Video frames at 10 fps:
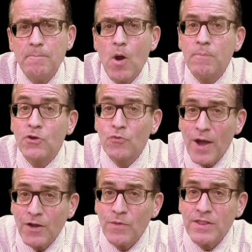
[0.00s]
Pope
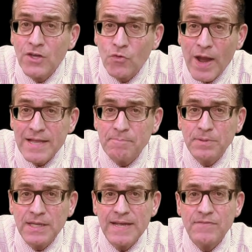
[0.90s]
Gregory the Great
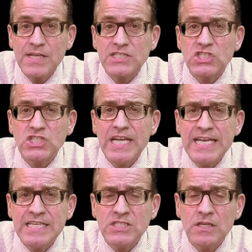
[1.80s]
believed that a
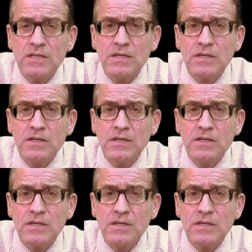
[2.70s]
sneeze